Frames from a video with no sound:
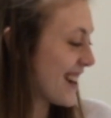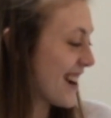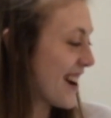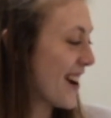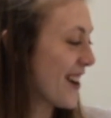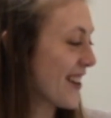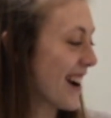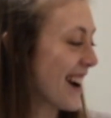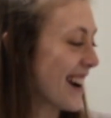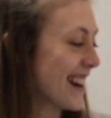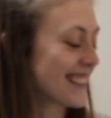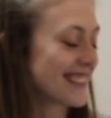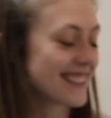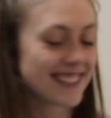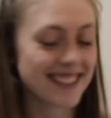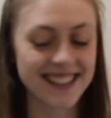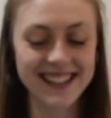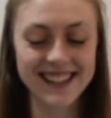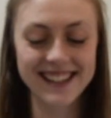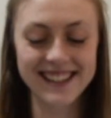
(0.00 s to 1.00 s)
Okay,
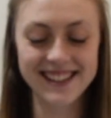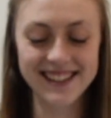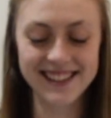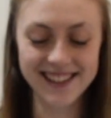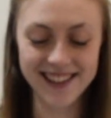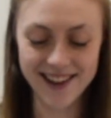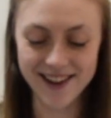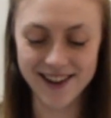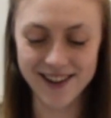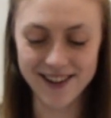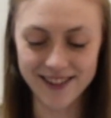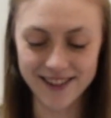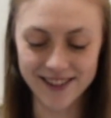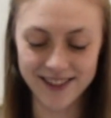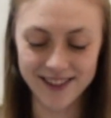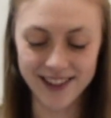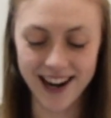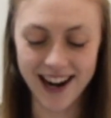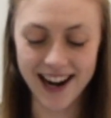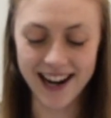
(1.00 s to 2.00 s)

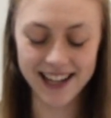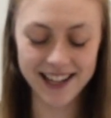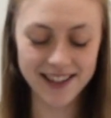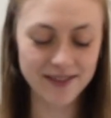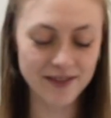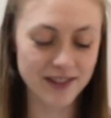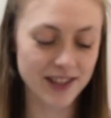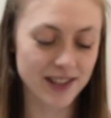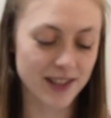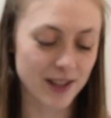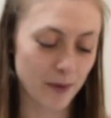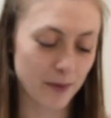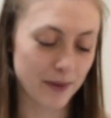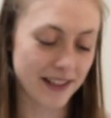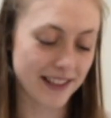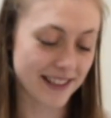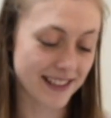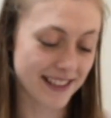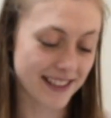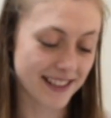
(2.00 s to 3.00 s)
so I have so
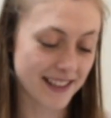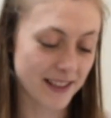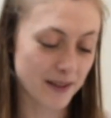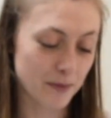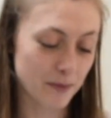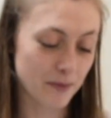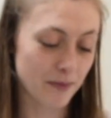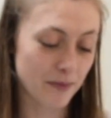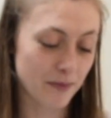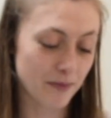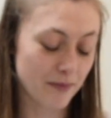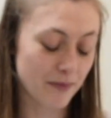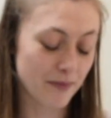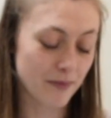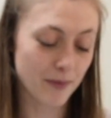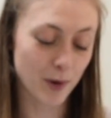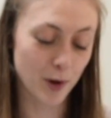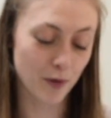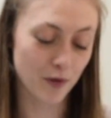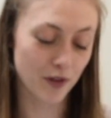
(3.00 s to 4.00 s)
many seeds
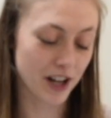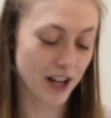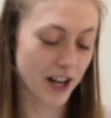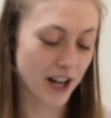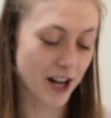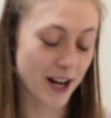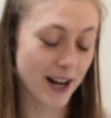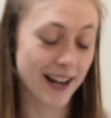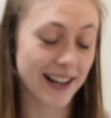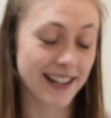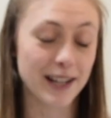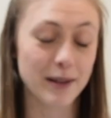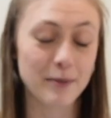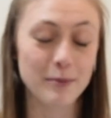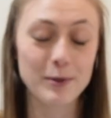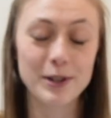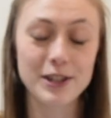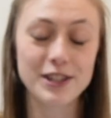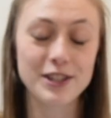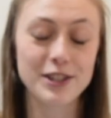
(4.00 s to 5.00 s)
over here, and I'm
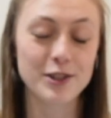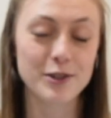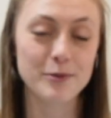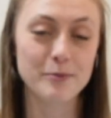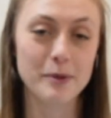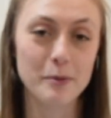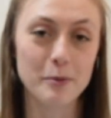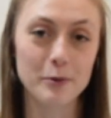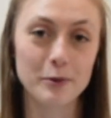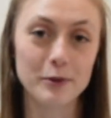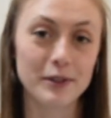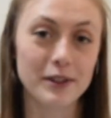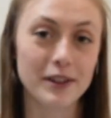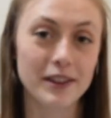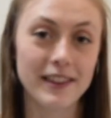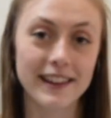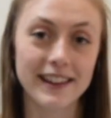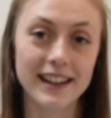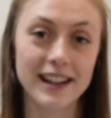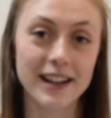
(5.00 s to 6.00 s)
pretty sure people are gonna
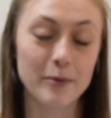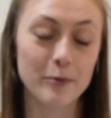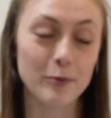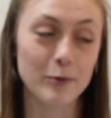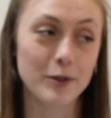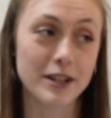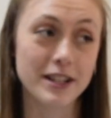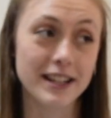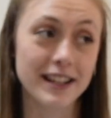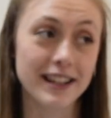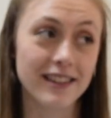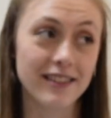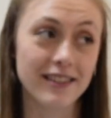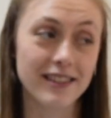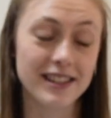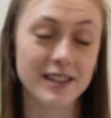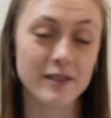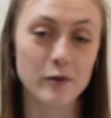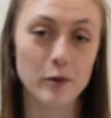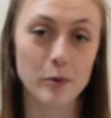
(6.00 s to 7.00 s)
think I'm
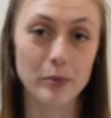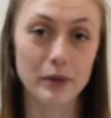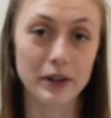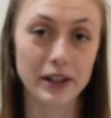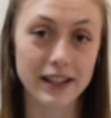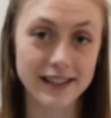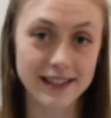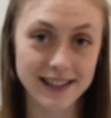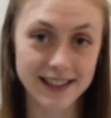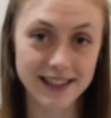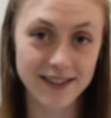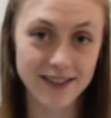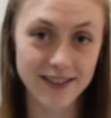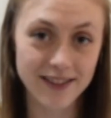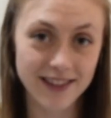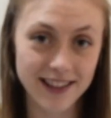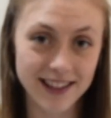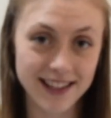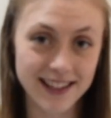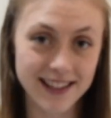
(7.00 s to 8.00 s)
ridiculous for planting all
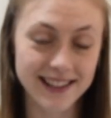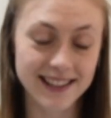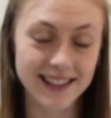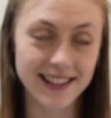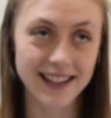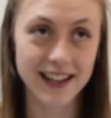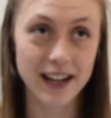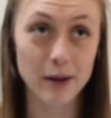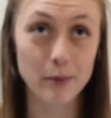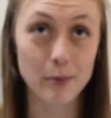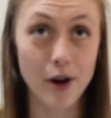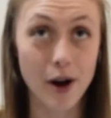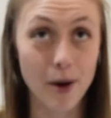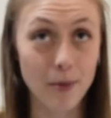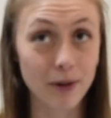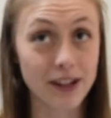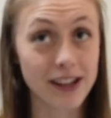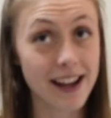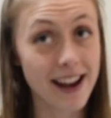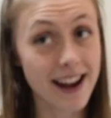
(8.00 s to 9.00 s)
these, and I
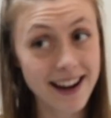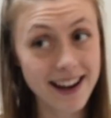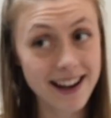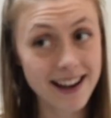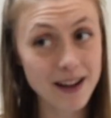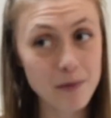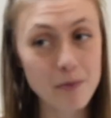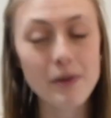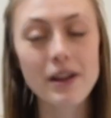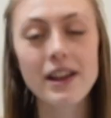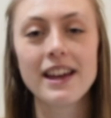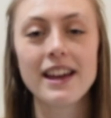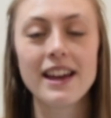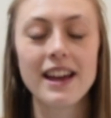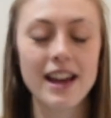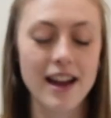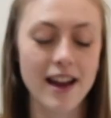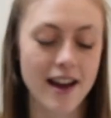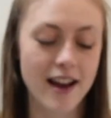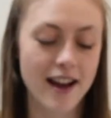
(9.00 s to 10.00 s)
probably am,
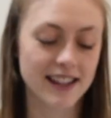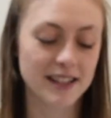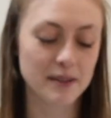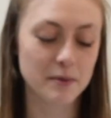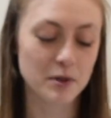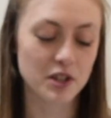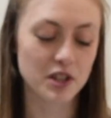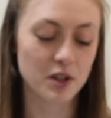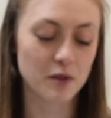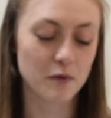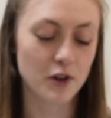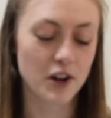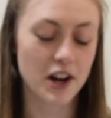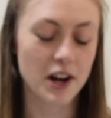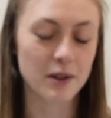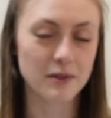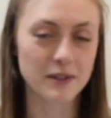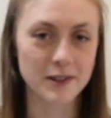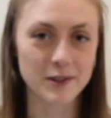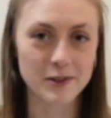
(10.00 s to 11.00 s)
especially for
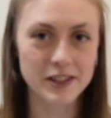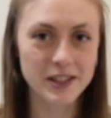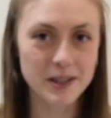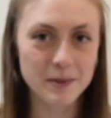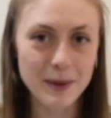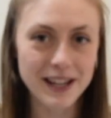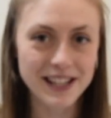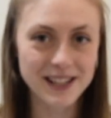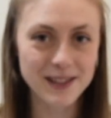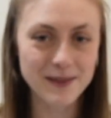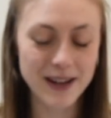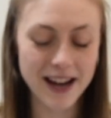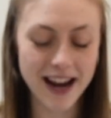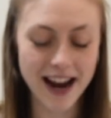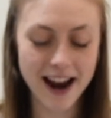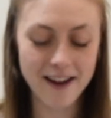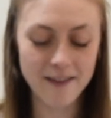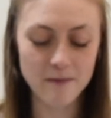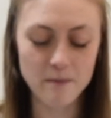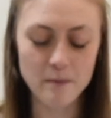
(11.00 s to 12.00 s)
how little space we
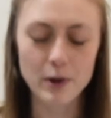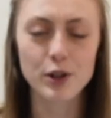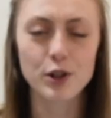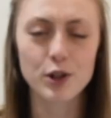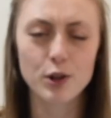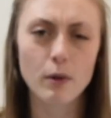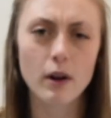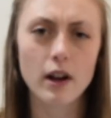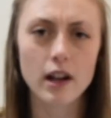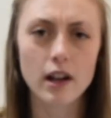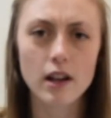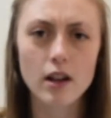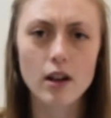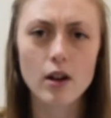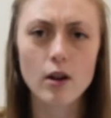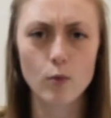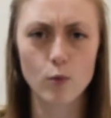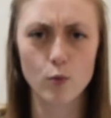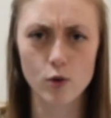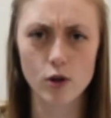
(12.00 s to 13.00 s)
have, but you know what?
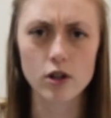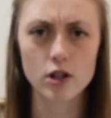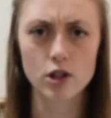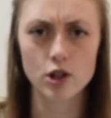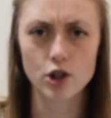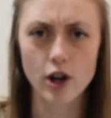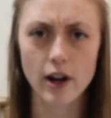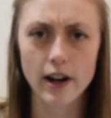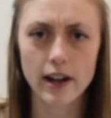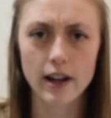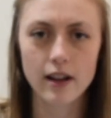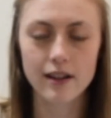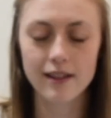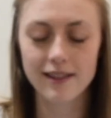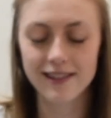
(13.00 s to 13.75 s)
We're gonna try it.